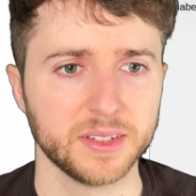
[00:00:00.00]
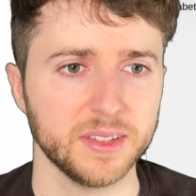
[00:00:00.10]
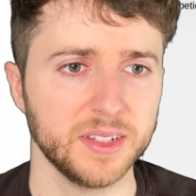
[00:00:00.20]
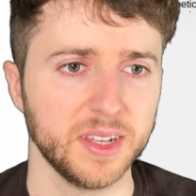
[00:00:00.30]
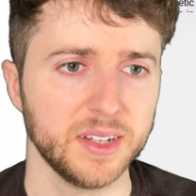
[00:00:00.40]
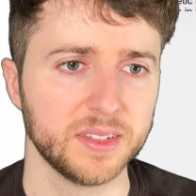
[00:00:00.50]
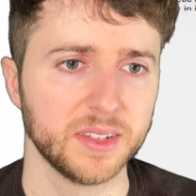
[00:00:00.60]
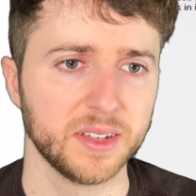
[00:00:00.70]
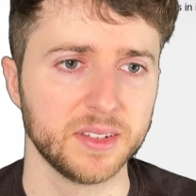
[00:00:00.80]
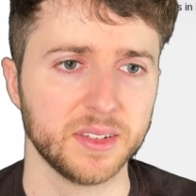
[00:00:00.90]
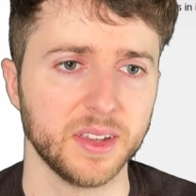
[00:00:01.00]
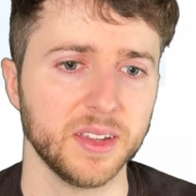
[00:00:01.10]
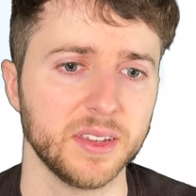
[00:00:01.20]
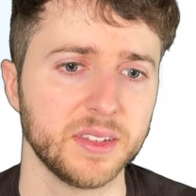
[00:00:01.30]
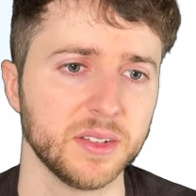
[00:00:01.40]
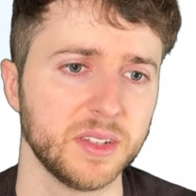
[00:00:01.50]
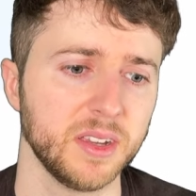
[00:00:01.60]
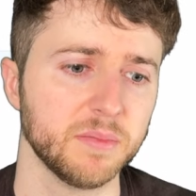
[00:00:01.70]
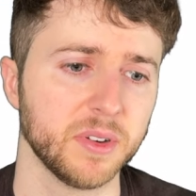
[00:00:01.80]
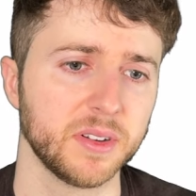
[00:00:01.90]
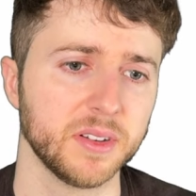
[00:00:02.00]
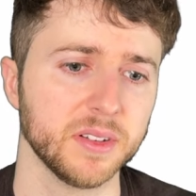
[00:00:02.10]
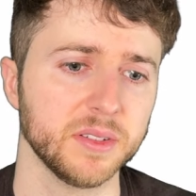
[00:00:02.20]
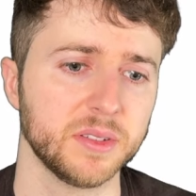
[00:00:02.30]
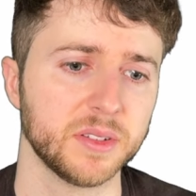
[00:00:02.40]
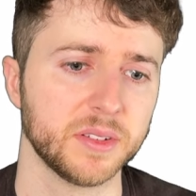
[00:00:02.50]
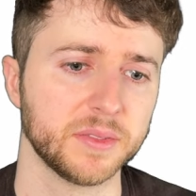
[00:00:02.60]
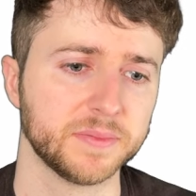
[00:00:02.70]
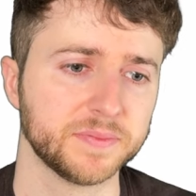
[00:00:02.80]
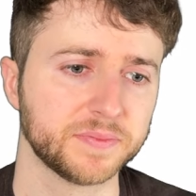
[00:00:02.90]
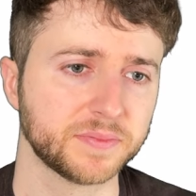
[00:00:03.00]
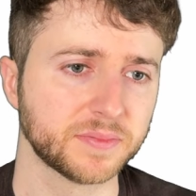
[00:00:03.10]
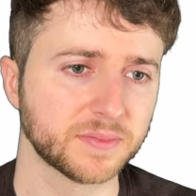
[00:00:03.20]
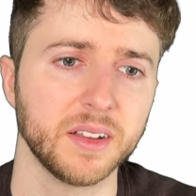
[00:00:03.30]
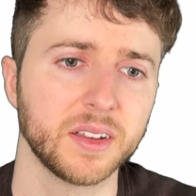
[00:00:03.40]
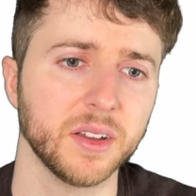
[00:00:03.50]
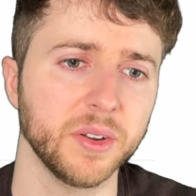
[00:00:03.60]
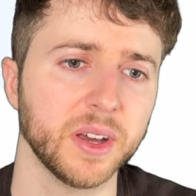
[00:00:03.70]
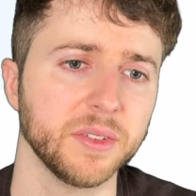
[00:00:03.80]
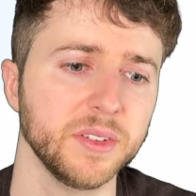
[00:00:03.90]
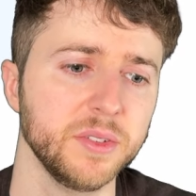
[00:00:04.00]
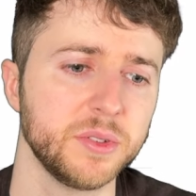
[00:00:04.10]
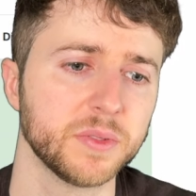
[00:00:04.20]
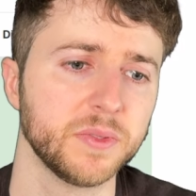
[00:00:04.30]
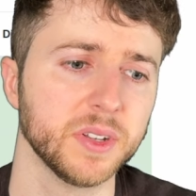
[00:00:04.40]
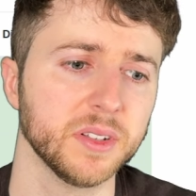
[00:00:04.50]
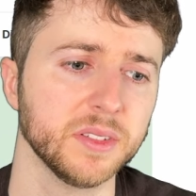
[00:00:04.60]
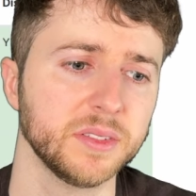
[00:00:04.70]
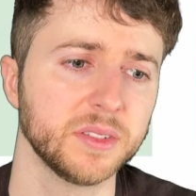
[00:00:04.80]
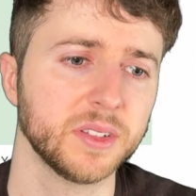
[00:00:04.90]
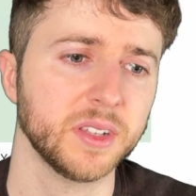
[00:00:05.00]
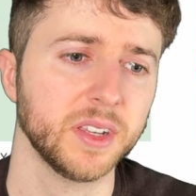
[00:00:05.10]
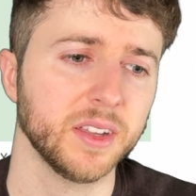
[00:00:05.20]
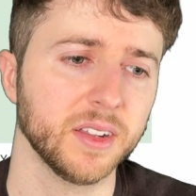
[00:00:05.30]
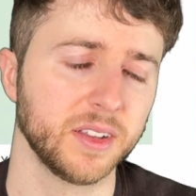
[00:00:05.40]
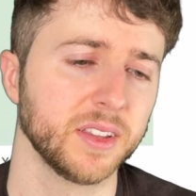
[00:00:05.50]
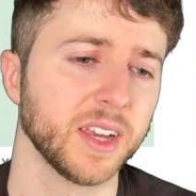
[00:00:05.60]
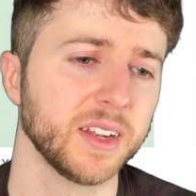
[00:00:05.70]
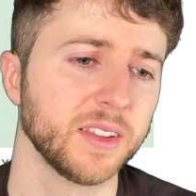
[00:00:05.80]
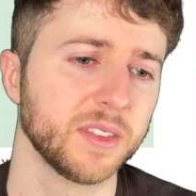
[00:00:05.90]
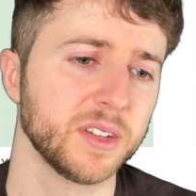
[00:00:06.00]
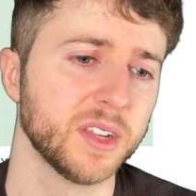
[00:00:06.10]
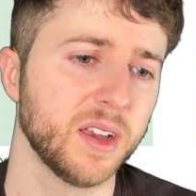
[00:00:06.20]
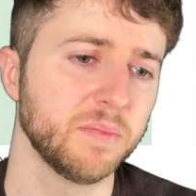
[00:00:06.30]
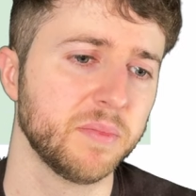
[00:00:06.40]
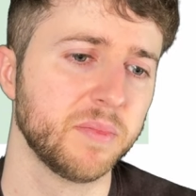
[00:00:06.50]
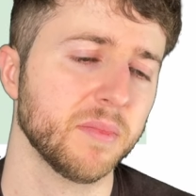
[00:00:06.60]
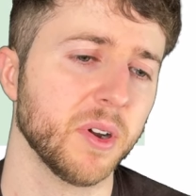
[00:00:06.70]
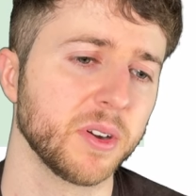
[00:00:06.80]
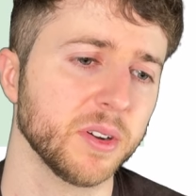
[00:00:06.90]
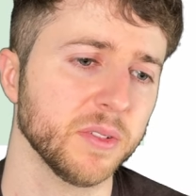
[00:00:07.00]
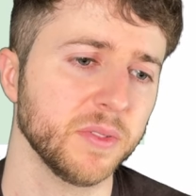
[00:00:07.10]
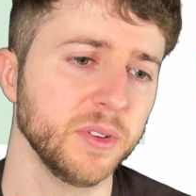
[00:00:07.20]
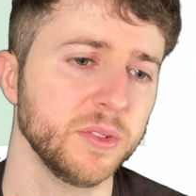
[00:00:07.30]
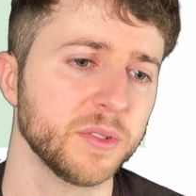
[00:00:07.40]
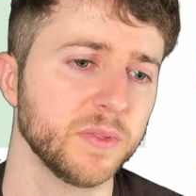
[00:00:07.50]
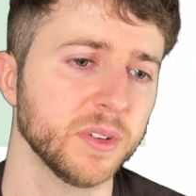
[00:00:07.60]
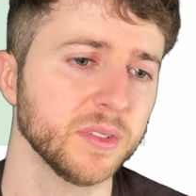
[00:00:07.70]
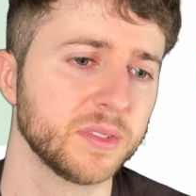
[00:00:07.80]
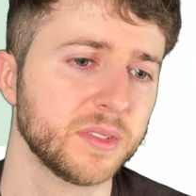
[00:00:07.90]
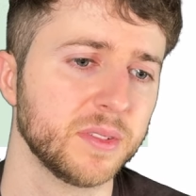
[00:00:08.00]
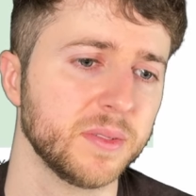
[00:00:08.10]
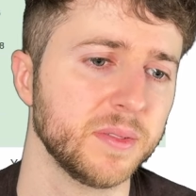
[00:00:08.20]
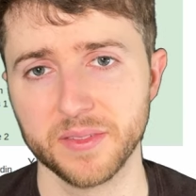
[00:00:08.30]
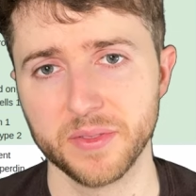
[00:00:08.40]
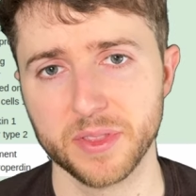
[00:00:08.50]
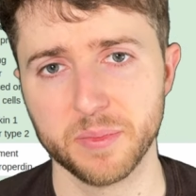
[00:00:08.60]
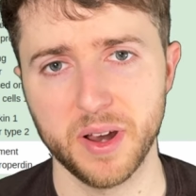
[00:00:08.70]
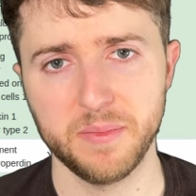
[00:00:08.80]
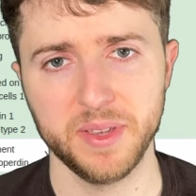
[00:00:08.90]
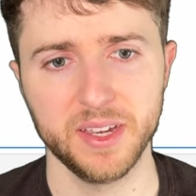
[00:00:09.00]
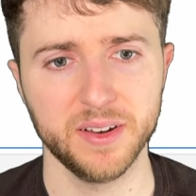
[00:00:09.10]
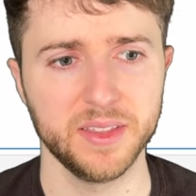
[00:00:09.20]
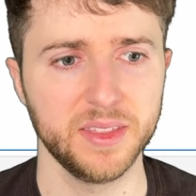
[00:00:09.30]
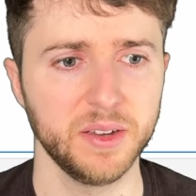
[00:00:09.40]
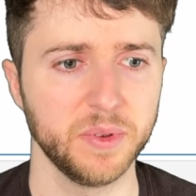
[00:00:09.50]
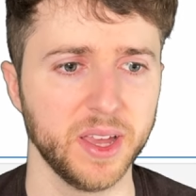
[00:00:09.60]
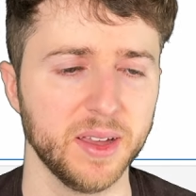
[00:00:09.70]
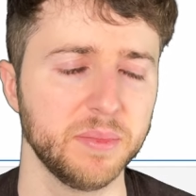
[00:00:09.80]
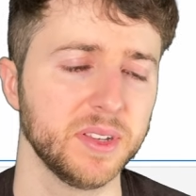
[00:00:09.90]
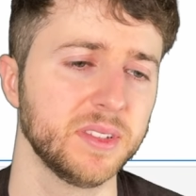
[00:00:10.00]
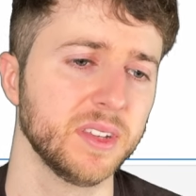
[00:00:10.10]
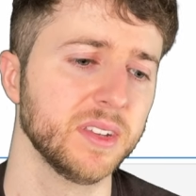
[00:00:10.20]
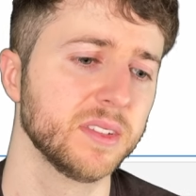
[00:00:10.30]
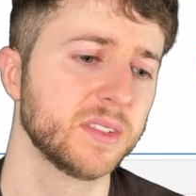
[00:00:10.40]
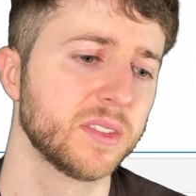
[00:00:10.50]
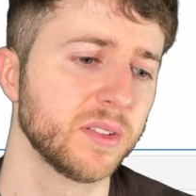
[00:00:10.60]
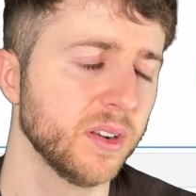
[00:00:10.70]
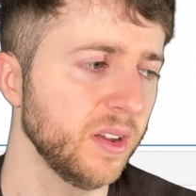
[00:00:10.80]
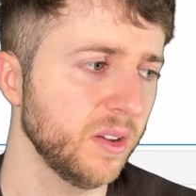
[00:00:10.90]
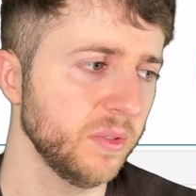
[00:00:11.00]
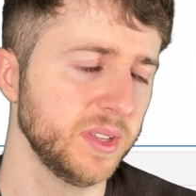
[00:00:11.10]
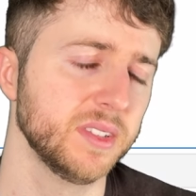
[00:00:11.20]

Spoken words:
to the data set, cell type markers, go down to neutrophils. Look at that, the top marker for neutrophils. The problem here, I think what happens is they're not always